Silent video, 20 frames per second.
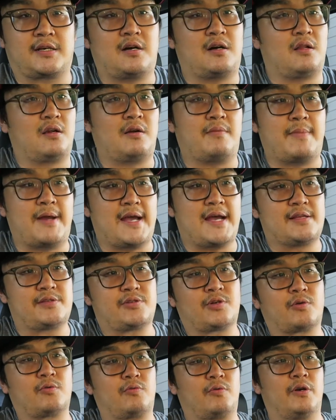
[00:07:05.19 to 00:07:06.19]
color
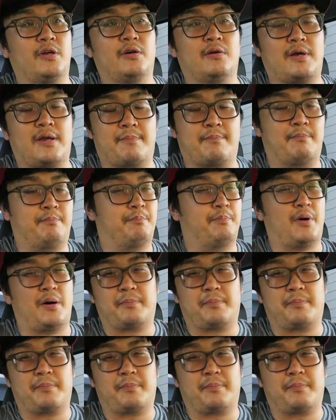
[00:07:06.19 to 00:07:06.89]
match grille and